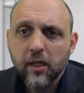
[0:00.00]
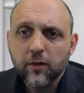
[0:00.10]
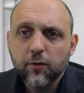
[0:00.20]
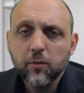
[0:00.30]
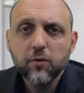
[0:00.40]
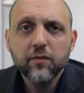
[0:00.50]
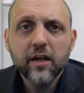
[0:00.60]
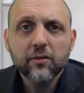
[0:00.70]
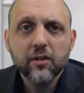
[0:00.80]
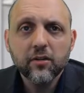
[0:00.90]
If we move
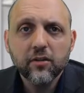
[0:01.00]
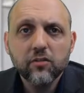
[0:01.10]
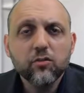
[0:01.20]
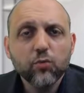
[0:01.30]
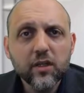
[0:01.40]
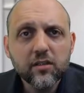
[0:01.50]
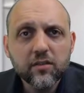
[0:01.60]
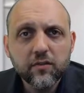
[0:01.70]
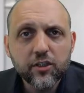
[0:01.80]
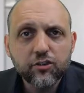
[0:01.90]
down here, this is a
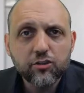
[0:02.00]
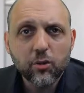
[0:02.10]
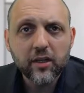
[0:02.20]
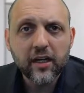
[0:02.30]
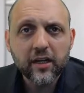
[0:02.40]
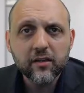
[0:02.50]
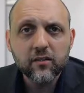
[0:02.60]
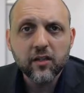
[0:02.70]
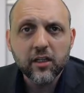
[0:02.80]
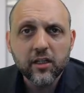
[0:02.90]
relatively short
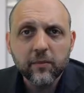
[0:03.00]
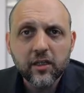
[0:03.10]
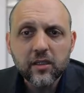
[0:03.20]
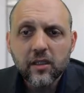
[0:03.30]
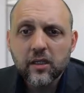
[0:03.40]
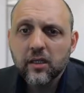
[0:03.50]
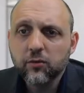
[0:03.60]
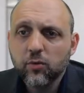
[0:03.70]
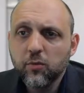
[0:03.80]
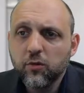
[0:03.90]
guidance document
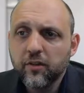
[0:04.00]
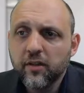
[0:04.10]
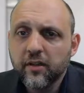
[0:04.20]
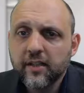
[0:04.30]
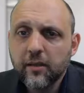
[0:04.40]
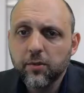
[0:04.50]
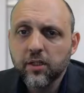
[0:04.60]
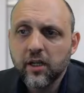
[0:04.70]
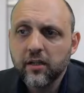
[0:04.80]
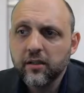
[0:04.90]
as we move into the table of
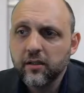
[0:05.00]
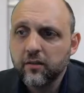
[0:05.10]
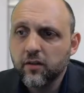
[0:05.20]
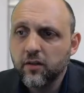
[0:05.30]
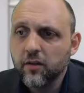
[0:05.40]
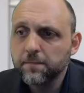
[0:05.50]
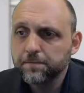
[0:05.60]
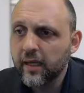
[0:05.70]
contents here.